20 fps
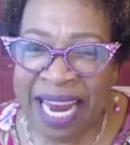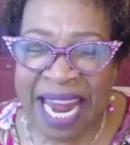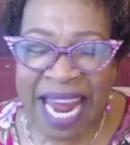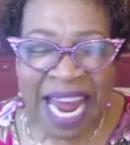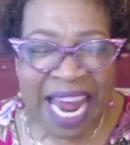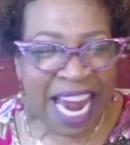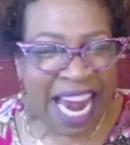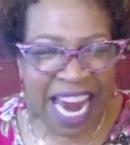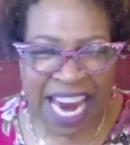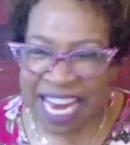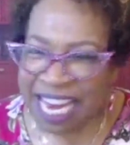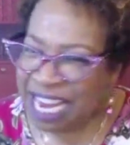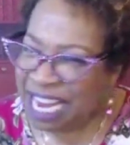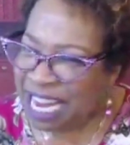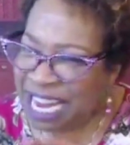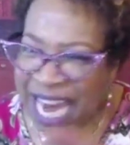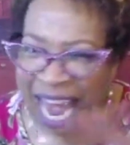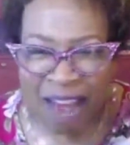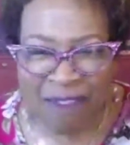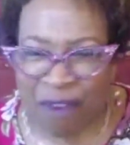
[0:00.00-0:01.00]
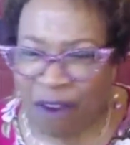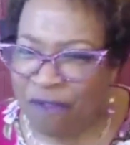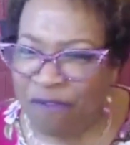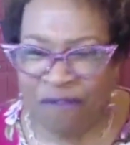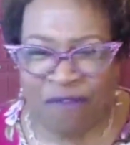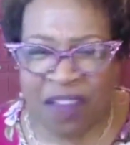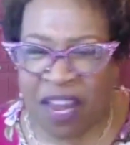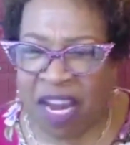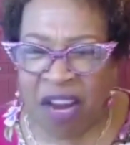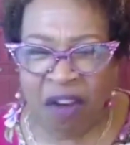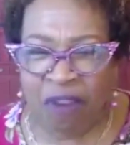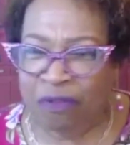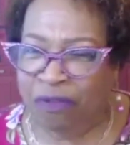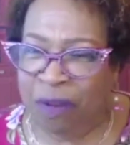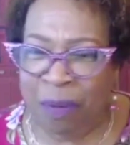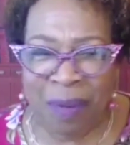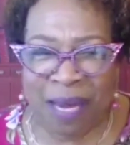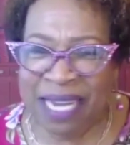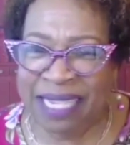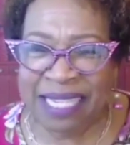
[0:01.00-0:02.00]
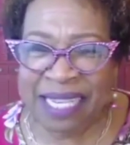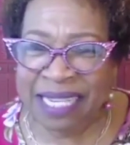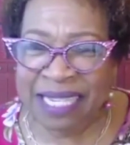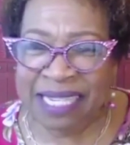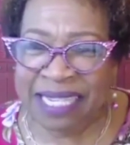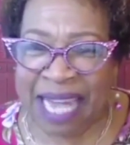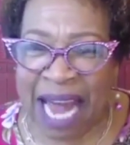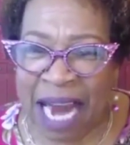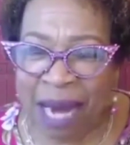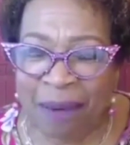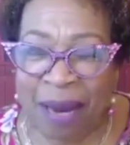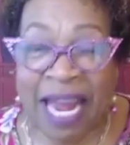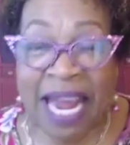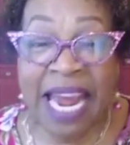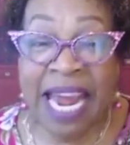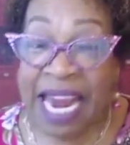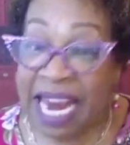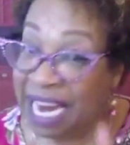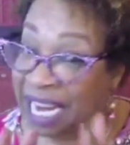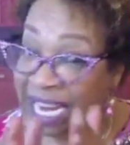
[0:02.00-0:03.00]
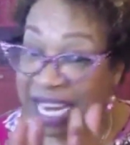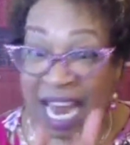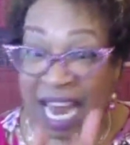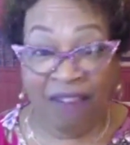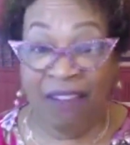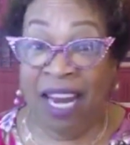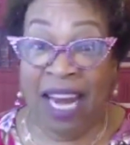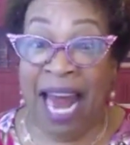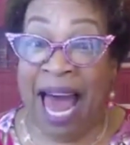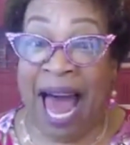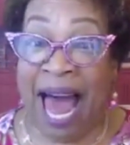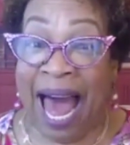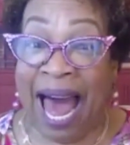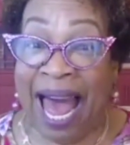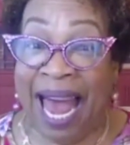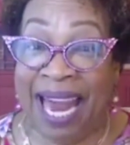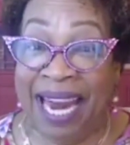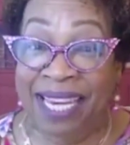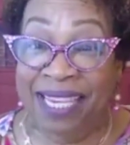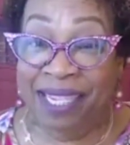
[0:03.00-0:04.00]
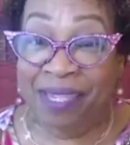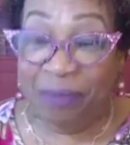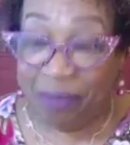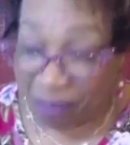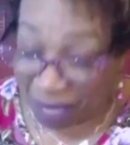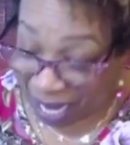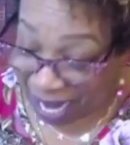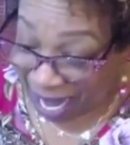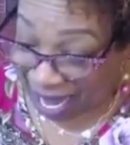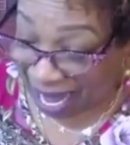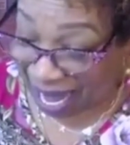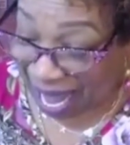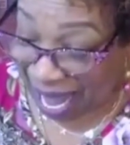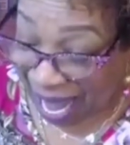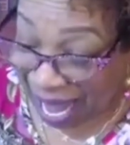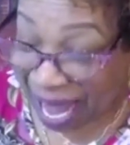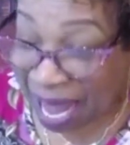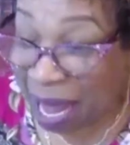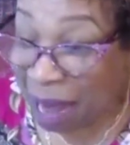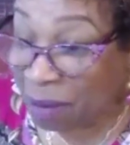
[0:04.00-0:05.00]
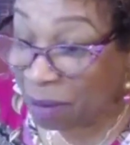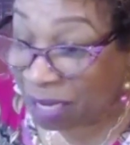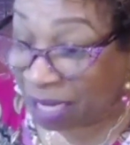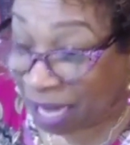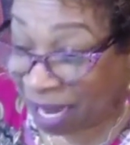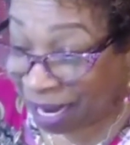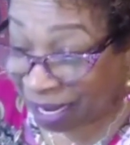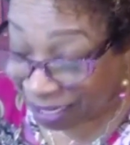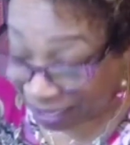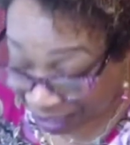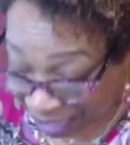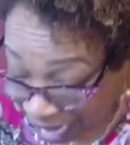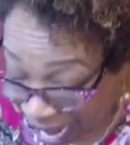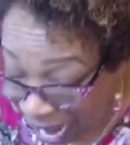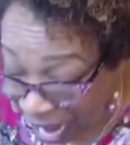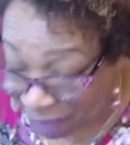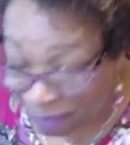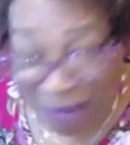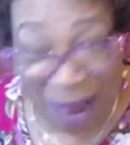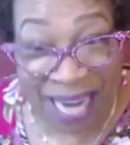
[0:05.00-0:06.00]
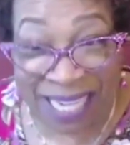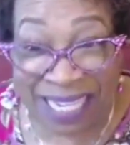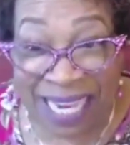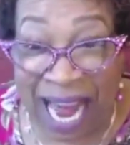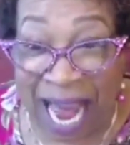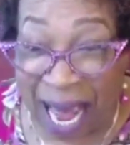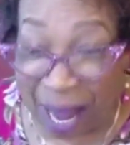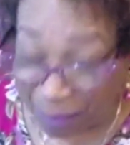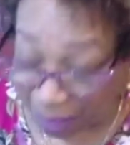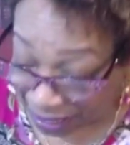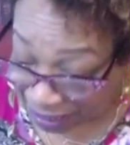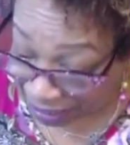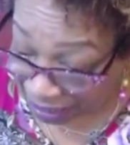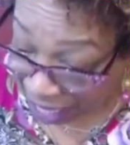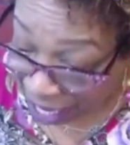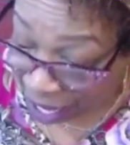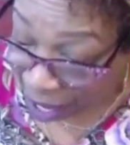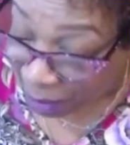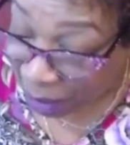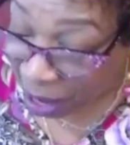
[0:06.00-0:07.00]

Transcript: He never veered from his assignment. He never lied. Good God, my time is up.